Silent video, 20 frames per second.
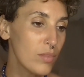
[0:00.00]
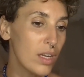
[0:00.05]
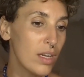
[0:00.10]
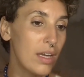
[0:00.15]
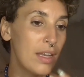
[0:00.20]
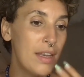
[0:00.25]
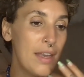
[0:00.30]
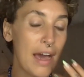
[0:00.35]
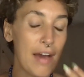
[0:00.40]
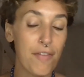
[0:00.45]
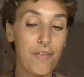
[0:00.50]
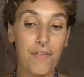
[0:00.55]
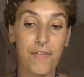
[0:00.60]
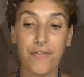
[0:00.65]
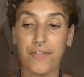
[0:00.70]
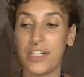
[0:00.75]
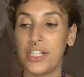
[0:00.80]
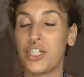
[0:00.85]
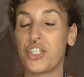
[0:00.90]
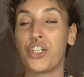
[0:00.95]
enough
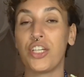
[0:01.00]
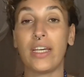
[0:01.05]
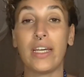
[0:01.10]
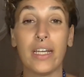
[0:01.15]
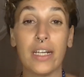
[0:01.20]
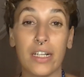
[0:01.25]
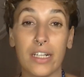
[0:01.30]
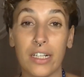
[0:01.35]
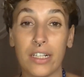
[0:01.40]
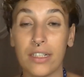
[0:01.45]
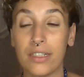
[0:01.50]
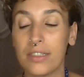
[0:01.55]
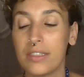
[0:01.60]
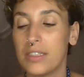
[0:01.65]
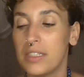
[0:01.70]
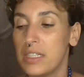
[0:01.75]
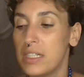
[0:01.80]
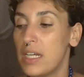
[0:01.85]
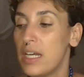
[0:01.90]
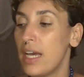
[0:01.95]
fresh air
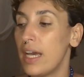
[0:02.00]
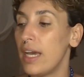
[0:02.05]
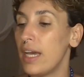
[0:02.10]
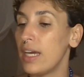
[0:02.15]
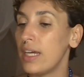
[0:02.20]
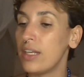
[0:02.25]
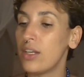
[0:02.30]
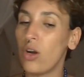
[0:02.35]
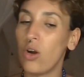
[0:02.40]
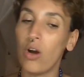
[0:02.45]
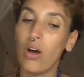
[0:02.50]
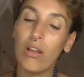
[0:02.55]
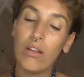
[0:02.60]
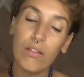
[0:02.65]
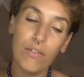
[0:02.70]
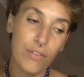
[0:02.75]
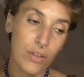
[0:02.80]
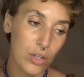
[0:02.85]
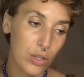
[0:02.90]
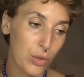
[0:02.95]
and all
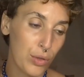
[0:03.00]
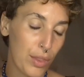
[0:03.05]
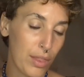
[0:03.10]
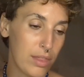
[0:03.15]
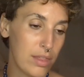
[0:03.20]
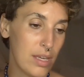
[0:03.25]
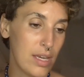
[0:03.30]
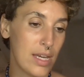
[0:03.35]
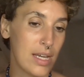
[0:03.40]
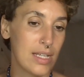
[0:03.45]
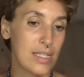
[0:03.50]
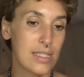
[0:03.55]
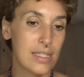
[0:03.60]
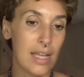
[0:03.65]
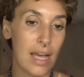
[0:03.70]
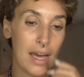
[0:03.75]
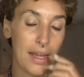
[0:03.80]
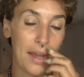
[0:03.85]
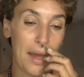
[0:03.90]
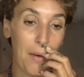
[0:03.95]
of the good things
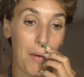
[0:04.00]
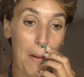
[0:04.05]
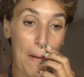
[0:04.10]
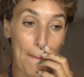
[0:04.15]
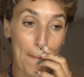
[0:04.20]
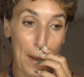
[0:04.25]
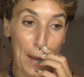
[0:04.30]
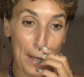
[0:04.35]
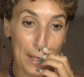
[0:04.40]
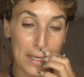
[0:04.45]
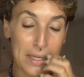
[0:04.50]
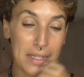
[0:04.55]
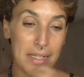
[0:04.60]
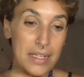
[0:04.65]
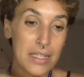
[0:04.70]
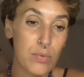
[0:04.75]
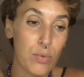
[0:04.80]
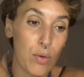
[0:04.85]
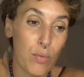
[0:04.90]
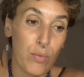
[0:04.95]
that our body
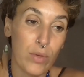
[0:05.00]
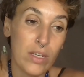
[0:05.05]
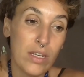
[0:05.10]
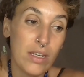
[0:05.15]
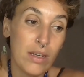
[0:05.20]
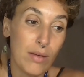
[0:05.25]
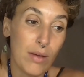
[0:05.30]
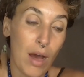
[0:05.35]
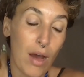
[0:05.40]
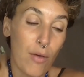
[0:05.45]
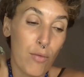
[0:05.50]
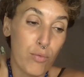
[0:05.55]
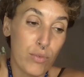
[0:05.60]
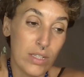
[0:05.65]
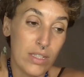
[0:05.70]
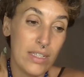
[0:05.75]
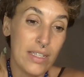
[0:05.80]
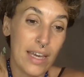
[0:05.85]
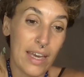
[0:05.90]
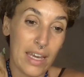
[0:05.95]
needs, when we are
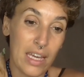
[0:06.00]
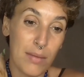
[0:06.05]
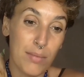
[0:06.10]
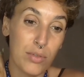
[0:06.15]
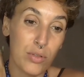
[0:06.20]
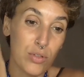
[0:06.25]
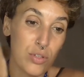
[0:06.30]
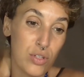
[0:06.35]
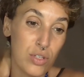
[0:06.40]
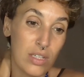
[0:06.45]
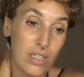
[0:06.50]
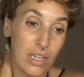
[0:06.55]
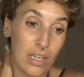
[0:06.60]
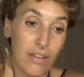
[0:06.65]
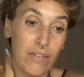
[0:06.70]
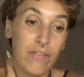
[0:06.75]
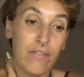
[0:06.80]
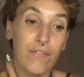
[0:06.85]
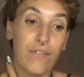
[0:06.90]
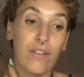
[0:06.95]
really able to
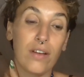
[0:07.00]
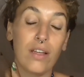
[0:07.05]
give